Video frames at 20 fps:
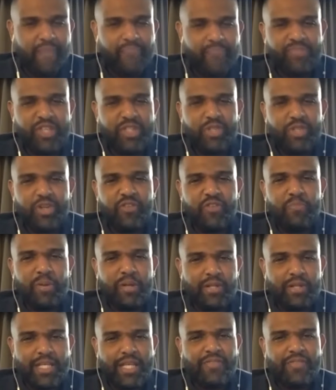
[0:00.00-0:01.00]
It's sort of
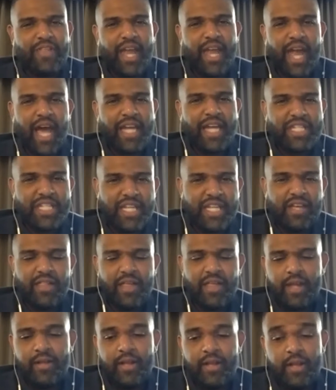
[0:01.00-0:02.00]
building that idea
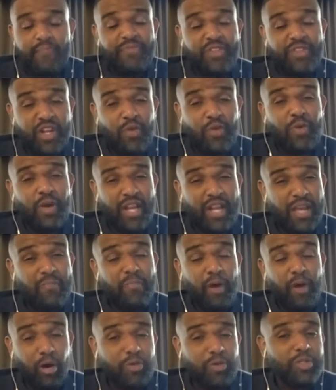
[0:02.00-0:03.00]
that, what, it
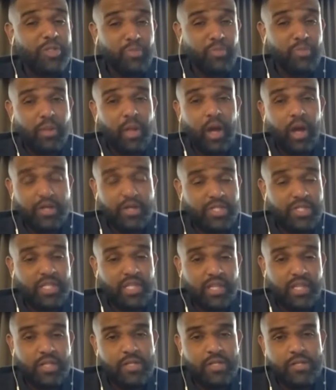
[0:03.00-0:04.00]
also belongs to
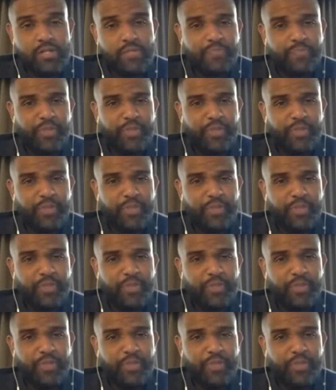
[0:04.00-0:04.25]
you.